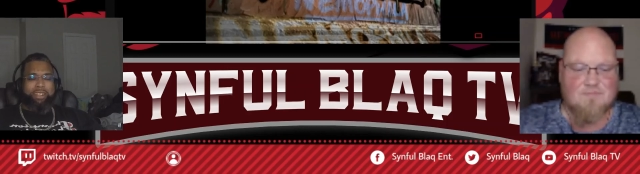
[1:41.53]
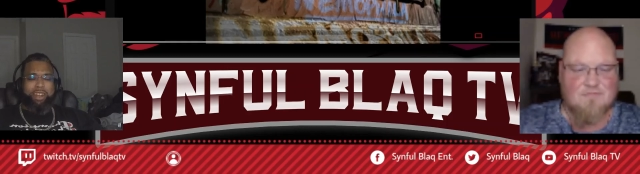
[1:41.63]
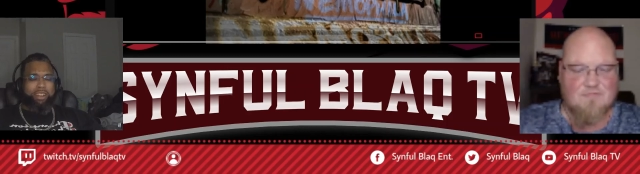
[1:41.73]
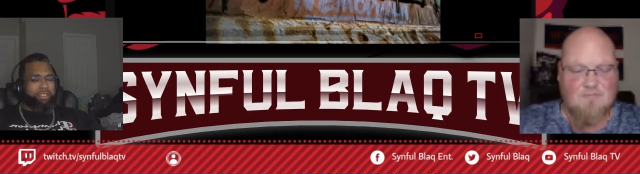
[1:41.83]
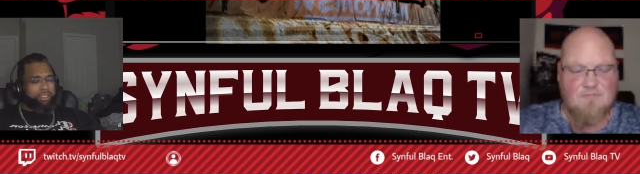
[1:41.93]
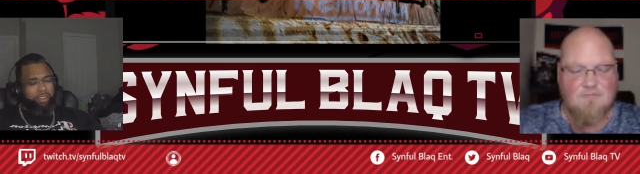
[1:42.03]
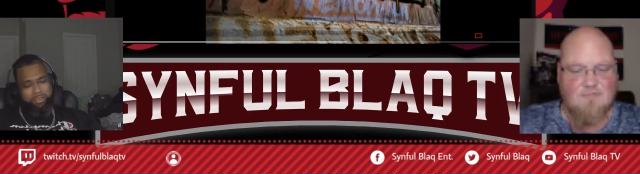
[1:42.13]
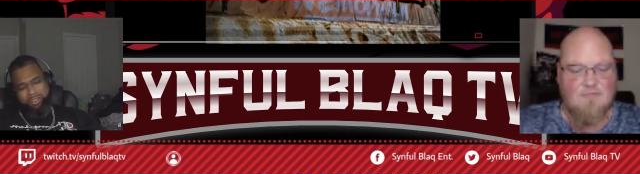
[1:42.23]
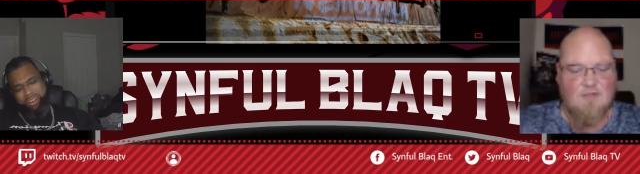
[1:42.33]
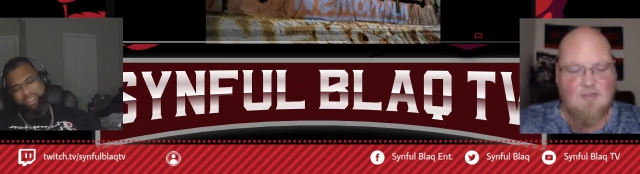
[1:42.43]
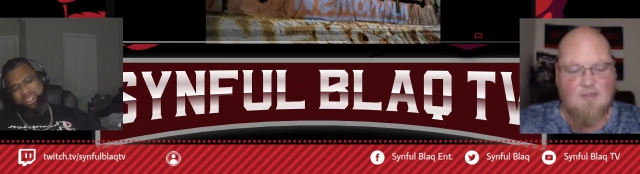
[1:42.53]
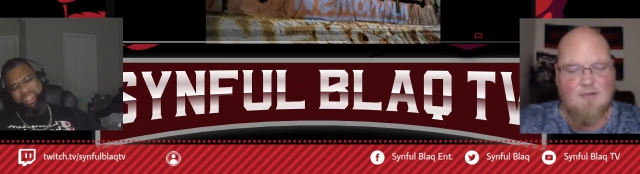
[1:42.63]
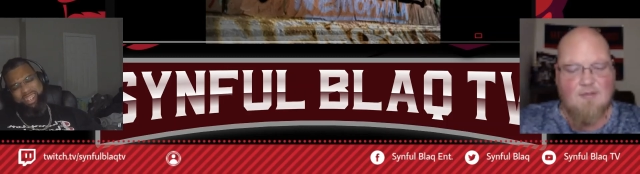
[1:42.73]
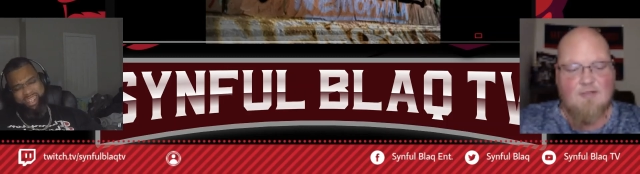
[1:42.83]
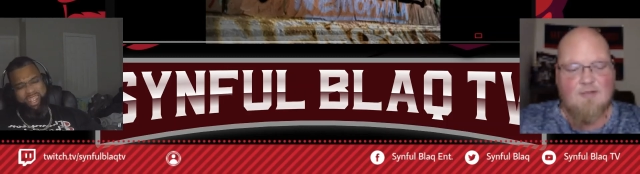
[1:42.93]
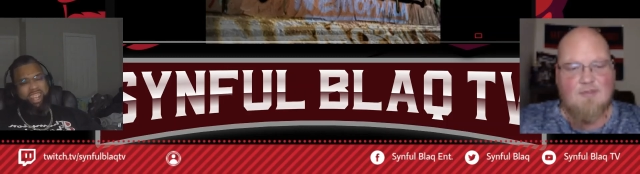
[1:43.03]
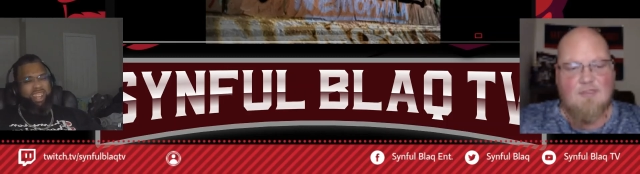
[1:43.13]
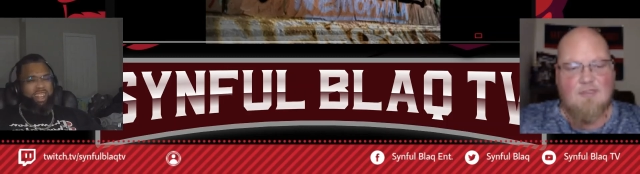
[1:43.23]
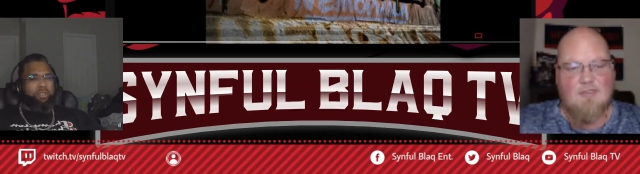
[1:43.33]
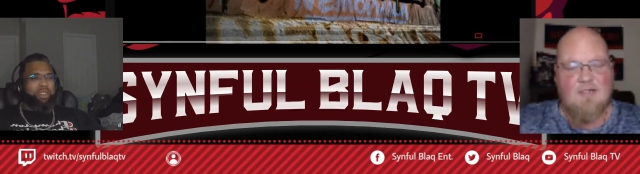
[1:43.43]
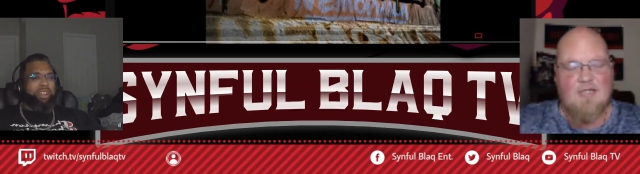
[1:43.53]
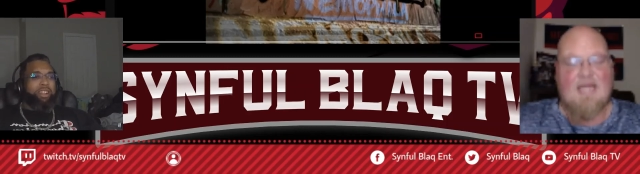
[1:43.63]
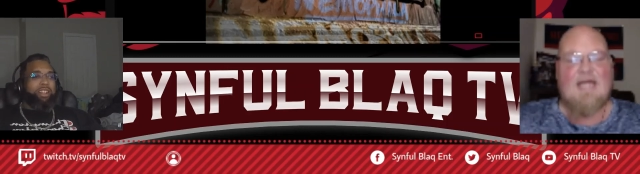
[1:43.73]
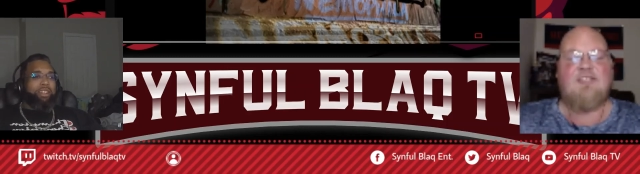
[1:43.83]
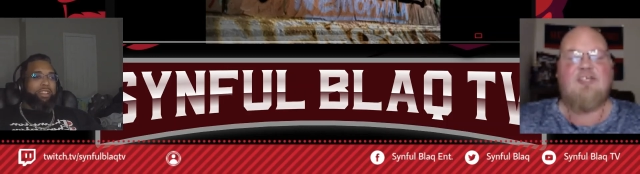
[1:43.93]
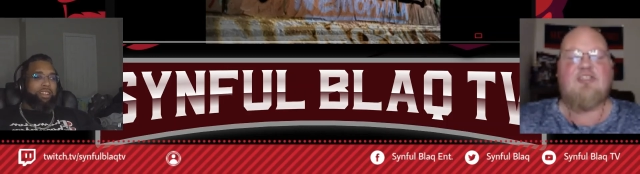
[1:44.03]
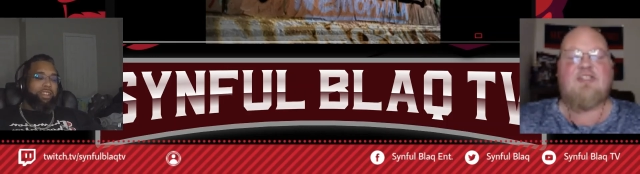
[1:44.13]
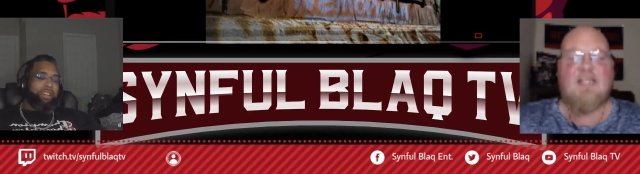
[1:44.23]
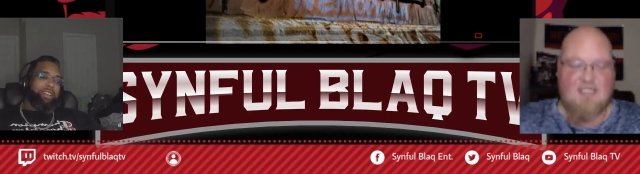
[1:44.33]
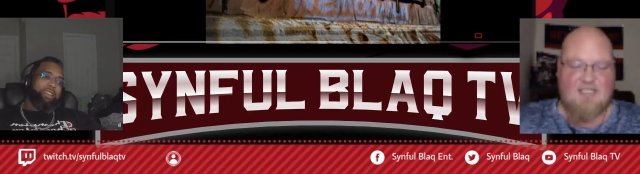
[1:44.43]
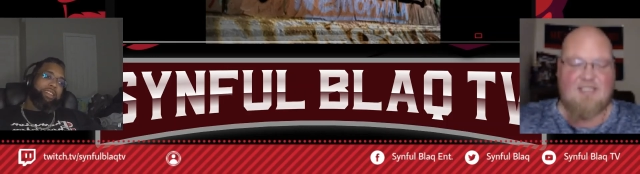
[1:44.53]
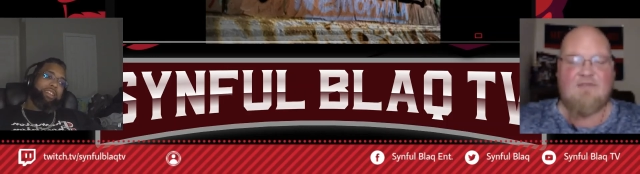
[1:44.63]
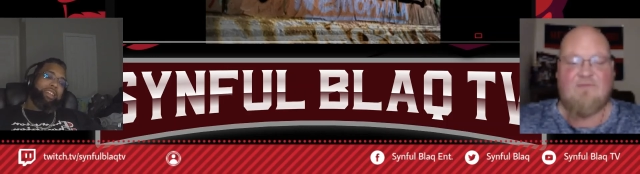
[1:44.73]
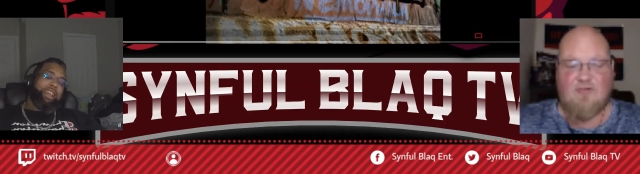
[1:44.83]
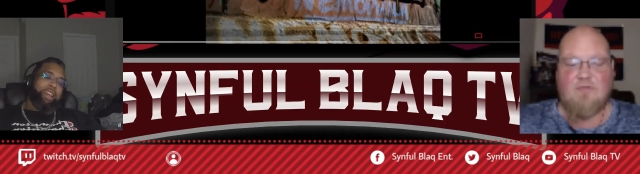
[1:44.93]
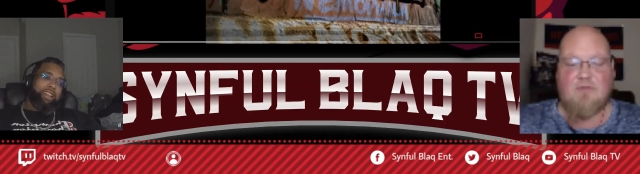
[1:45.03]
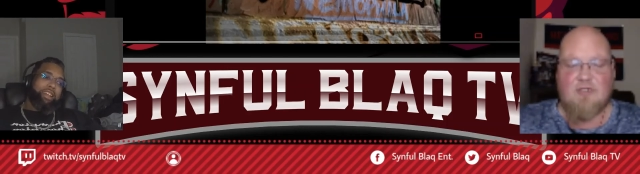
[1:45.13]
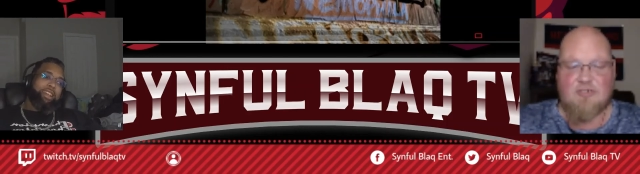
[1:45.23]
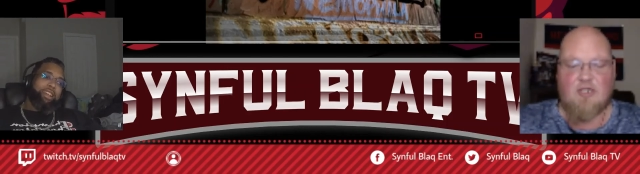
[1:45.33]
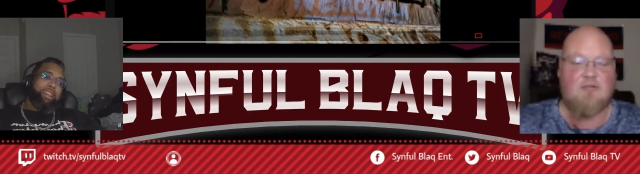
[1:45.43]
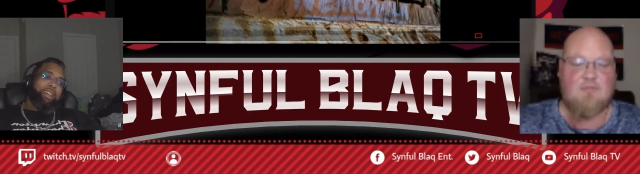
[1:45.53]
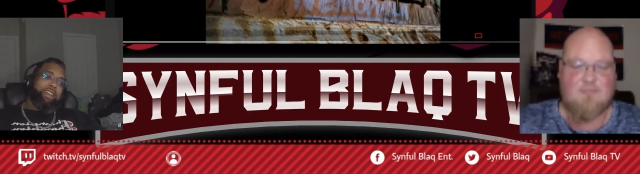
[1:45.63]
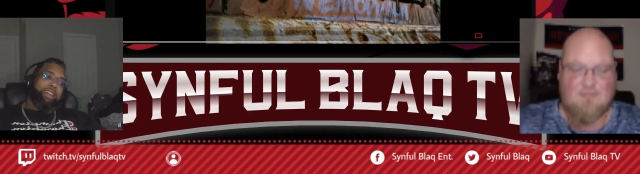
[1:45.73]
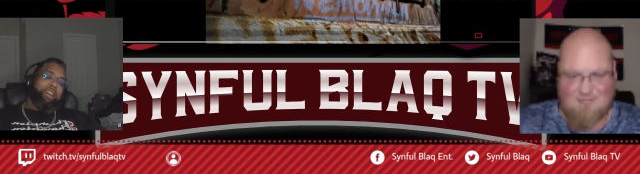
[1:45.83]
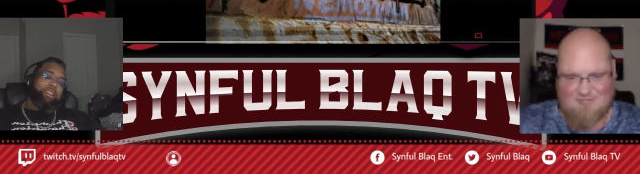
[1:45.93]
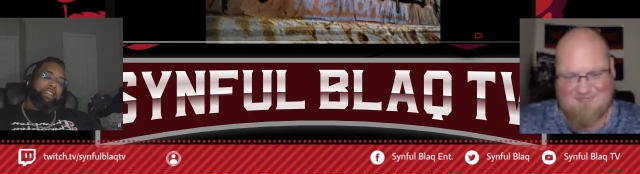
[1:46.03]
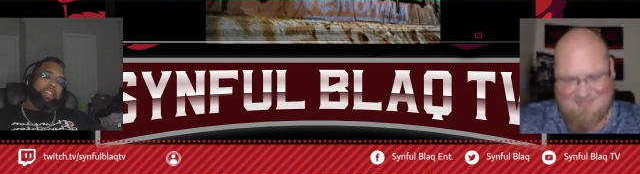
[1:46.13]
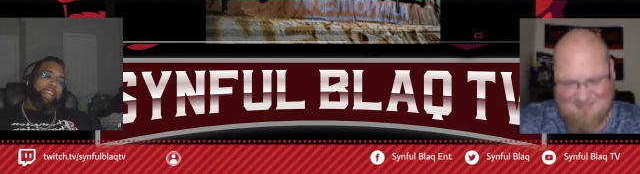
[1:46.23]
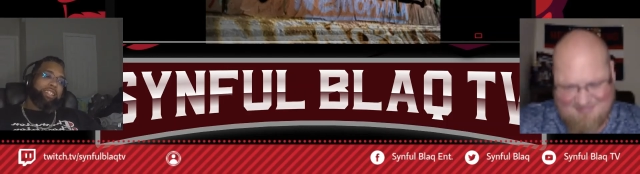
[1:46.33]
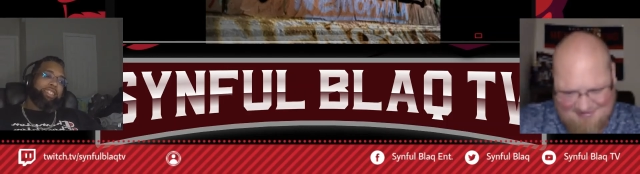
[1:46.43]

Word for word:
Speaker 1: dollars. Just don't worry. And you're diddling for yeah. your pleasure. Oh, uh, yes,